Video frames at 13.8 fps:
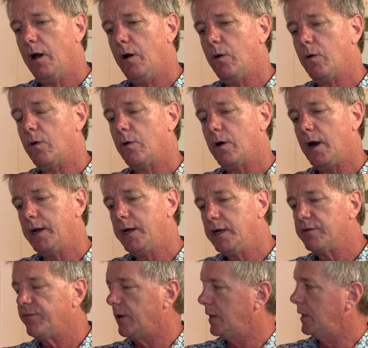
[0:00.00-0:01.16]
oh, I need to
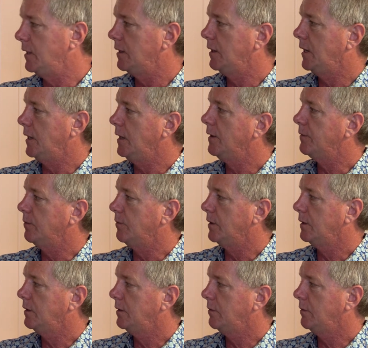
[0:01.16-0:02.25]
find another one.